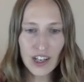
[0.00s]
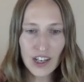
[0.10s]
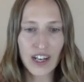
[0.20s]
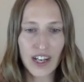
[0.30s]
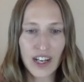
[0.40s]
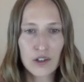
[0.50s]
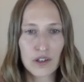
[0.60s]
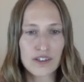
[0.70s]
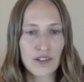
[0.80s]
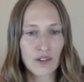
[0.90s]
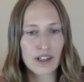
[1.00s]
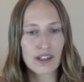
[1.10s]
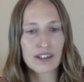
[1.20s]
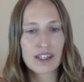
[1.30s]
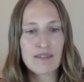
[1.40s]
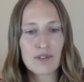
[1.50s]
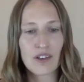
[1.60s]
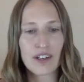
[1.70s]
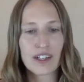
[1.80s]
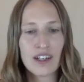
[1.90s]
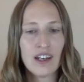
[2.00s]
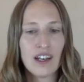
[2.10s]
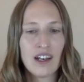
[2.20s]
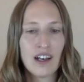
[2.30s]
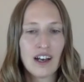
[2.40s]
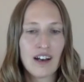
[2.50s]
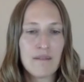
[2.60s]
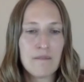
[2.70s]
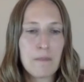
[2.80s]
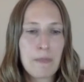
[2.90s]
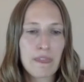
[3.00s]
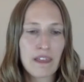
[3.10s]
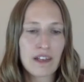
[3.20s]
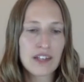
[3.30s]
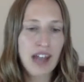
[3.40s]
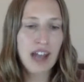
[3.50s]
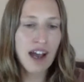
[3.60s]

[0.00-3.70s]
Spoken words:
Okay, cool. So I'm gonna keep going. Yeah,